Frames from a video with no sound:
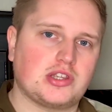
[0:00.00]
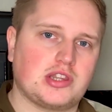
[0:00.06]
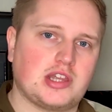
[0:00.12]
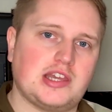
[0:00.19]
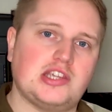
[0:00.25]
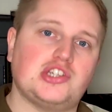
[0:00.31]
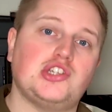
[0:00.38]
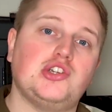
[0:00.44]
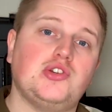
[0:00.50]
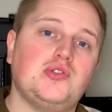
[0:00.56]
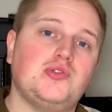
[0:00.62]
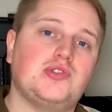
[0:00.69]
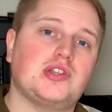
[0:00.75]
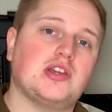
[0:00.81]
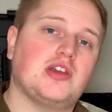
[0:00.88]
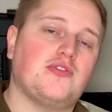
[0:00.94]
that is
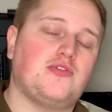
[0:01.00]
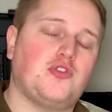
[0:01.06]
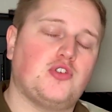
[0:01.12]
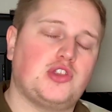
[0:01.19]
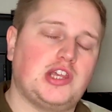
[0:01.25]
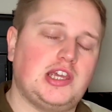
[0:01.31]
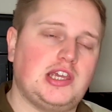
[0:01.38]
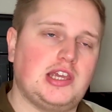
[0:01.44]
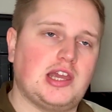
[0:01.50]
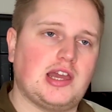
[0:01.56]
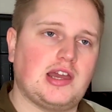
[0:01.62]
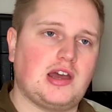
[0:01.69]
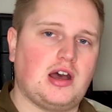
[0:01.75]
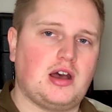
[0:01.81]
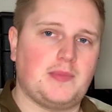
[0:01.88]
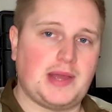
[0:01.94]
used for the
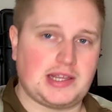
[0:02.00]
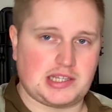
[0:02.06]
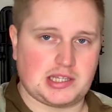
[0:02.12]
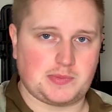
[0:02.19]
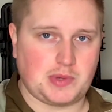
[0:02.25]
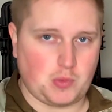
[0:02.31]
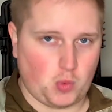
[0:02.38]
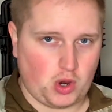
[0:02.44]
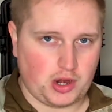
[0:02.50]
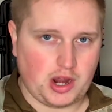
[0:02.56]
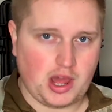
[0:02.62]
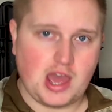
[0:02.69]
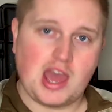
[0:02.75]
SSP1